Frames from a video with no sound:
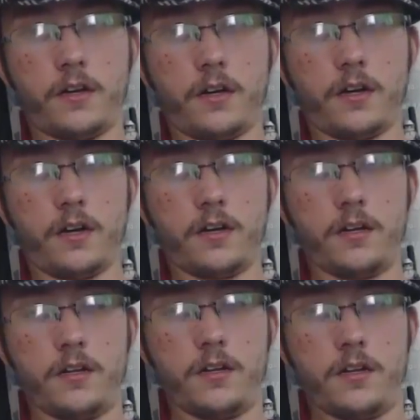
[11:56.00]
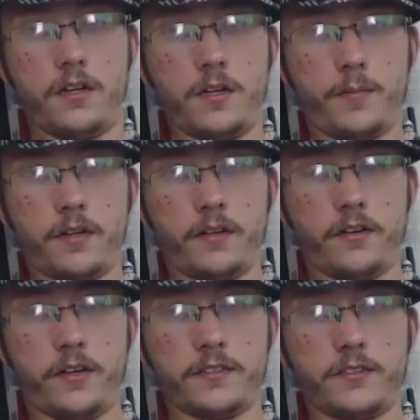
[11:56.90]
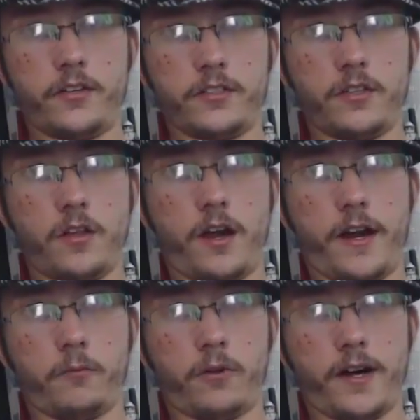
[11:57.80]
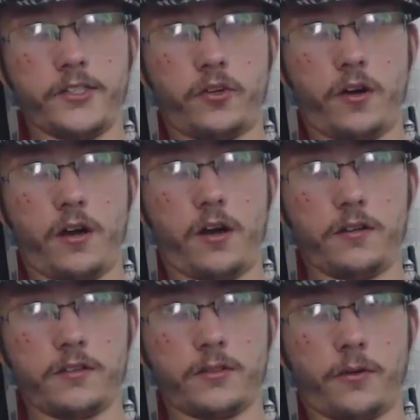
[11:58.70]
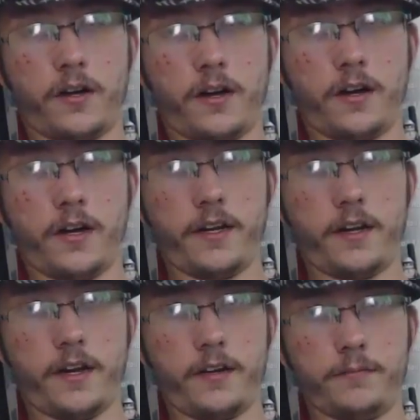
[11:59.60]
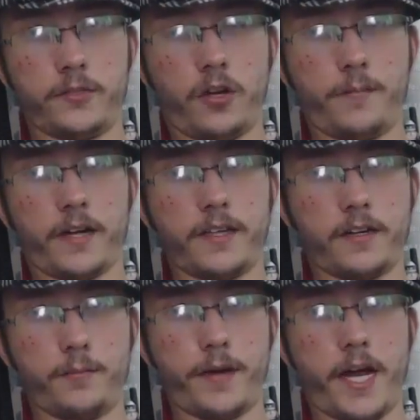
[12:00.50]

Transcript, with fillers: Uh, but there is there is a line where I draw to where I, I draw back that